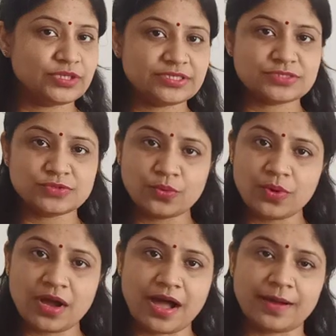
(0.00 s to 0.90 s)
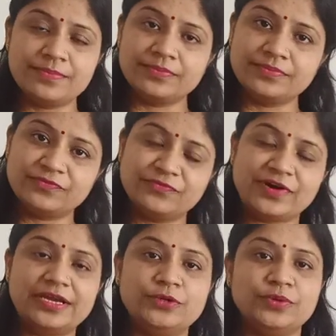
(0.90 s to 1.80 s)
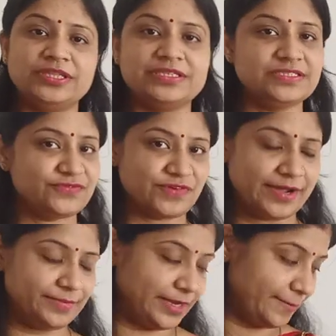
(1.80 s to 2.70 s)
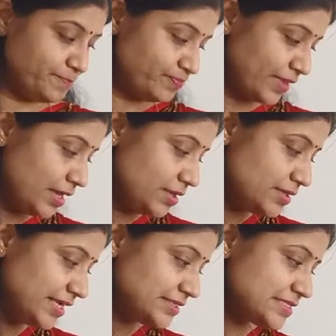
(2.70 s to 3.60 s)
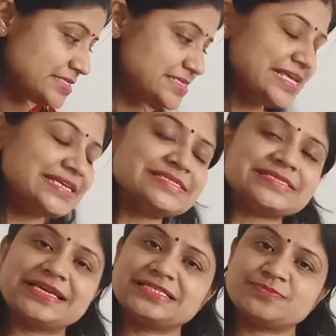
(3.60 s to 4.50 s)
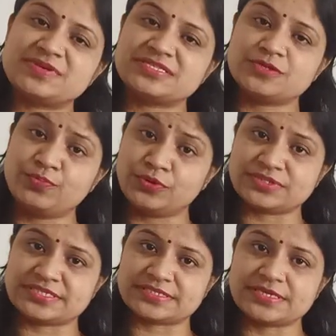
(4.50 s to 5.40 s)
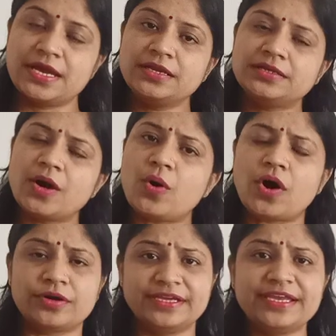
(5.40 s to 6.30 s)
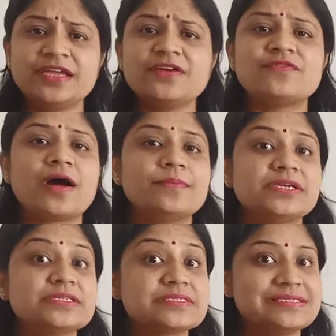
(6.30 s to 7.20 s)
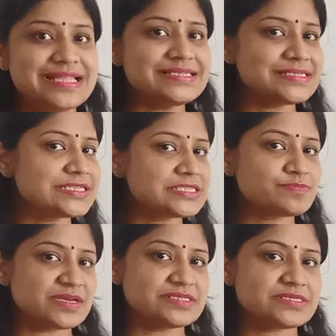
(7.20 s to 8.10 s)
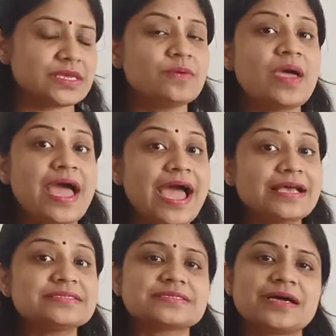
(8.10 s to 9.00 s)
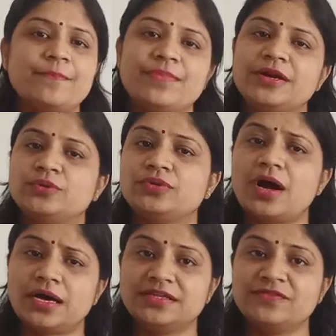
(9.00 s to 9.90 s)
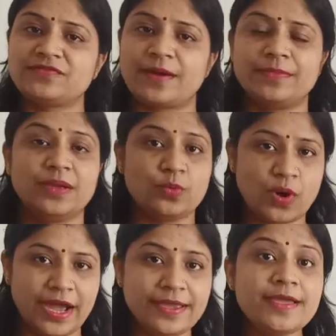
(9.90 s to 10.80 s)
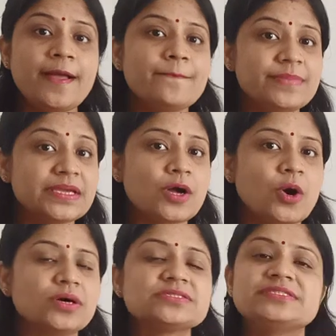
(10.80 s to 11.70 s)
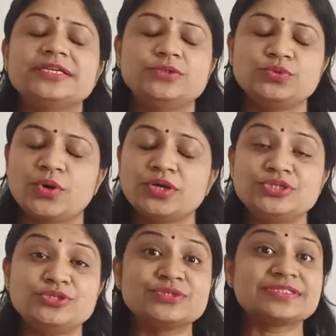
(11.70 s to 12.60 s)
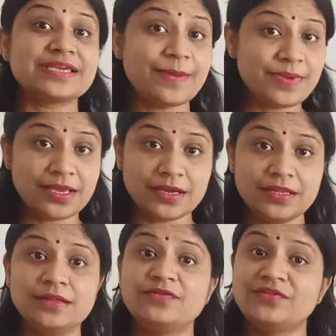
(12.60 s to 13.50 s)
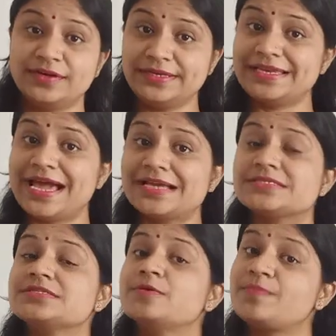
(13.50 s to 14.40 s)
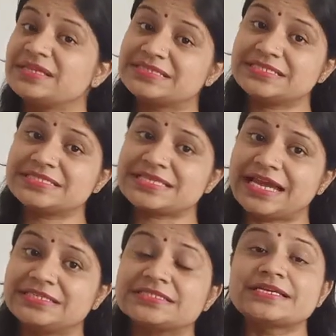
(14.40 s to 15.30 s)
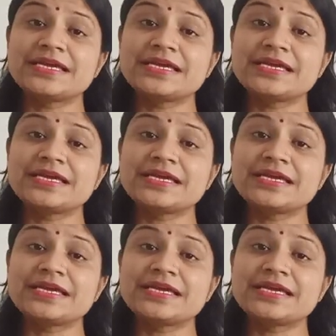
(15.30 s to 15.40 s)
there is no harm while doing this farming. Next is less expensive process. Now organic farming is less expensive as compared to the other farming. Why? Because they do not use chemical, fertilizer, pesticides,